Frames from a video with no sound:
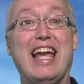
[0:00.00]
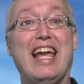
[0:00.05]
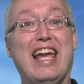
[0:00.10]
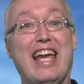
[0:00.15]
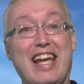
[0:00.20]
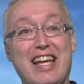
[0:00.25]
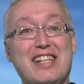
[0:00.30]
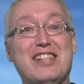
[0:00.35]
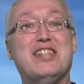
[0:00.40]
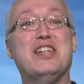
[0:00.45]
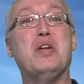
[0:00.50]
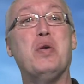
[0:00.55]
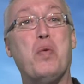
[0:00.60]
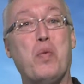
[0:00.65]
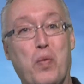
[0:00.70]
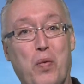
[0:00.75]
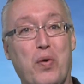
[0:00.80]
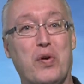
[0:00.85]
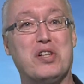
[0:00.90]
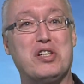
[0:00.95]
Isn't
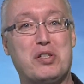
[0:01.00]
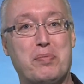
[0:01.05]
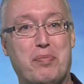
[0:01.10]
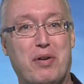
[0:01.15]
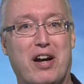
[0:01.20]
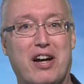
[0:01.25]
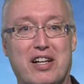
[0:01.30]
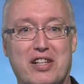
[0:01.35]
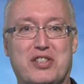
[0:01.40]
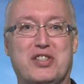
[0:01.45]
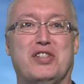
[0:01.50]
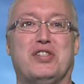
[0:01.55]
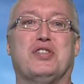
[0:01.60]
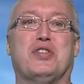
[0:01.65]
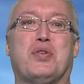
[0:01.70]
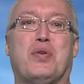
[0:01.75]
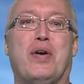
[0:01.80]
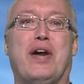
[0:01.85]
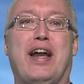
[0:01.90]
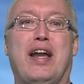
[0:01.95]
One Spark just
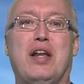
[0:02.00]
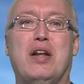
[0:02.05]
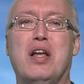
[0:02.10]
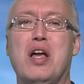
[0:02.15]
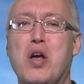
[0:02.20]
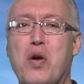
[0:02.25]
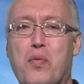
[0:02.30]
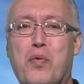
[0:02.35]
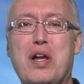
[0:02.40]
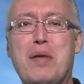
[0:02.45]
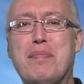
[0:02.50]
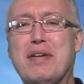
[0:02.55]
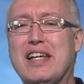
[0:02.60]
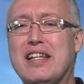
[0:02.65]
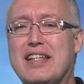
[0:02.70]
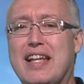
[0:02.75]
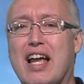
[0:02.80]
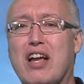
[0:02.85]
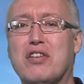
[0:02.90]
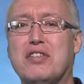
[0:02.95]
great? We've been
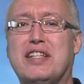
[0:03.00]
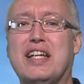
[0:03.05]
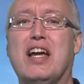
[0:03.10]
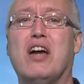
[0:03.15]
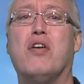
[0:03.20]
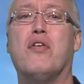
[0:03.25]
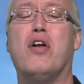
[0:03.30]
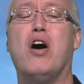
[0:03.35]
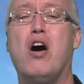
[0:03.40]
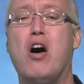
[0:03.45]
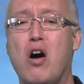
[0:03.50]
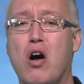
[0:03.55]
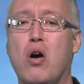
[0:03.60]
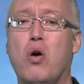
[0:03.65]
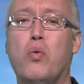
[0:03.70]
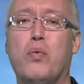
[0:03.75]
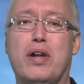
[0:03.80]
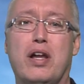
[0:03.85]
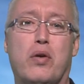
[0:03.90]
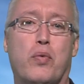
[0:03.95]
downtown
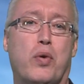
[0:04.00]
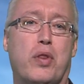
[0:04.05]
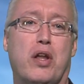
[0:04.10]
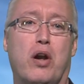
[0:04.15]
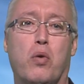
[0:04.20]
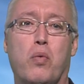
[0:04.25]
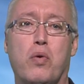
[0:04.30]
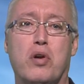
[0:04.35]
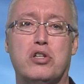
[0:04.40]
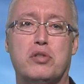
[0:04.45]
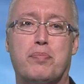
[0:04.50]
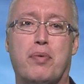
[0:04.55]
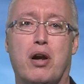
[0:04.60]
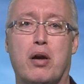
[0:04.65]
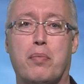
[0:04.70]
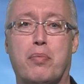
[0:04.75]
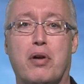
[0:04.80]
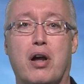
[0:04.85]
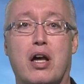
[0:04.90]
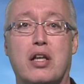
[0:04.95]
all week with our One
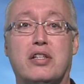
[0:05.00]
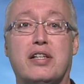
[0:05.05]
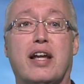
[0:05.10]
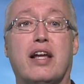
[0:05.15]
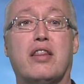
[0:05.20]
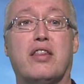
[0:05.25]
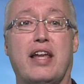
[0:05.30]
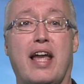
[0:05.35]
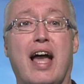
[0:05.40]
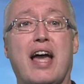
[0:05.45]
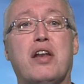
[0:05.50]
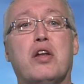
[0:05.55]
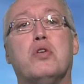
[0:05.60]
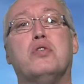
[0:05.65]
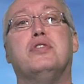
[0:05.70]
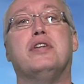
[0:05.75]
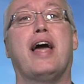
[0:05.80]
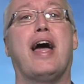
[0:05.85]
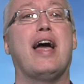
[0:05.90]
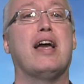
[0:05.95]
Spark project, the I Know
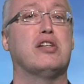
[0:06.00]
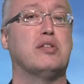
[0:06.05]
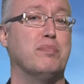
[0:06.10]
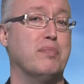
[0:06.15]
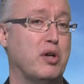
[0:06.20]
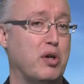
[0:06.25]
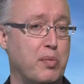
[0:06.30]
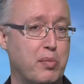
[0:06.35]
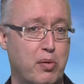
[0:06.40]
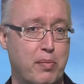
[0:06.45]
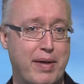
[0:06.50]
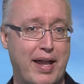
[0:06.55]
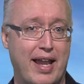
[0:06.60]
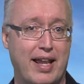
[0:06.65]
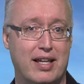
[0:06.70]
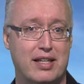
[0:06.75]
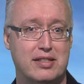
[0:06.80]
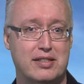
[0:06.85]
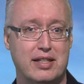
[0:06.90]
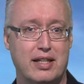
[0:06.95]
Jax mobile
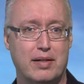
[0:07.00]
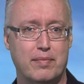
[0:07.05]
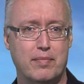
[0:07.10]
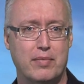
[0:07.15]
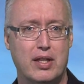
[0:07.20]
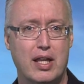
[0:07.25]
magazine.